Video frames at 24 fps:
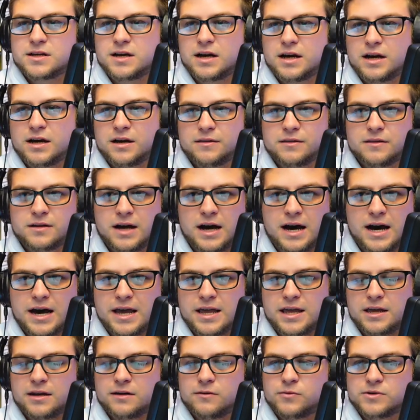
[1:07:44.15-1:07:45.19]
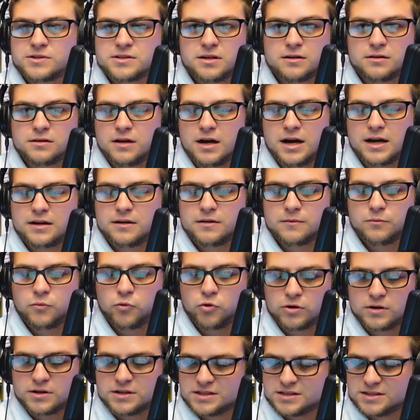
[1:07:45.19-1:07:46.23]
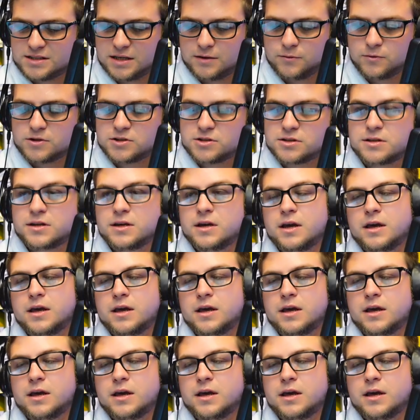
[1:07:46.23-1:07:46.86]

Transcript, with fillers: Uh, the high end was a lot more distinguished,